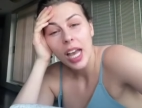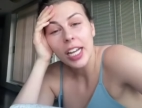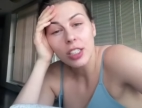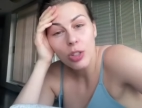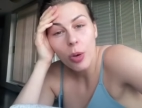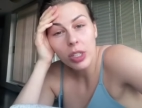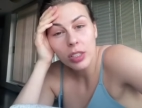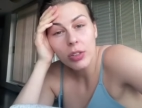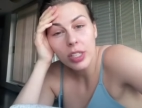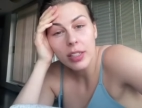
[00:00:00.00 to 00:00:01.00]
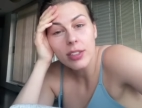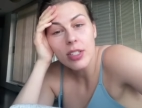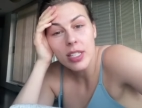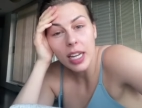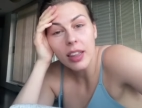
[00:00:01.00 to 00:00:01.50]
And you know, and I know the other
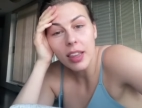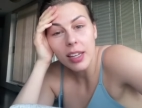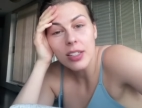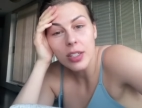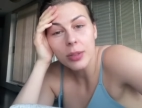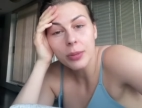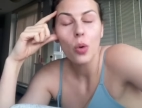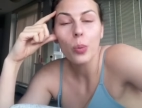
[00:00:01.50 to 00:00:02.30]
sick thing too.